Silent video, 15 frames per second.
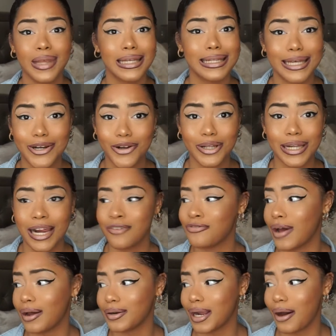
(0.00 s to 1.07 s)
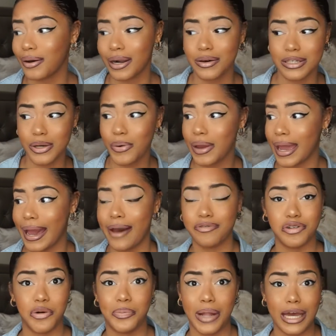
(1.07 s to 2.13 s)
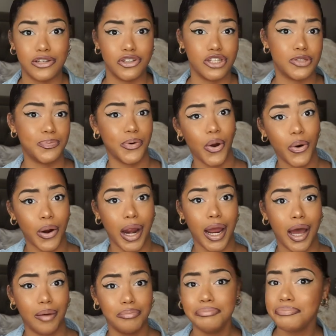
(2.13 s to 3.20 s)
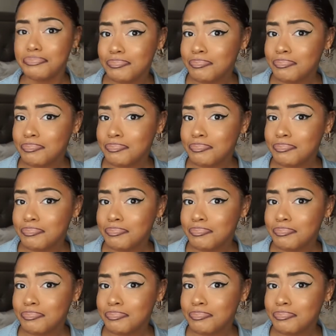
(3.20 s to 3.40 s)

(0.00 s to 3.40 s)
Literally, I found out and I was like, okay, I have to apply to this program.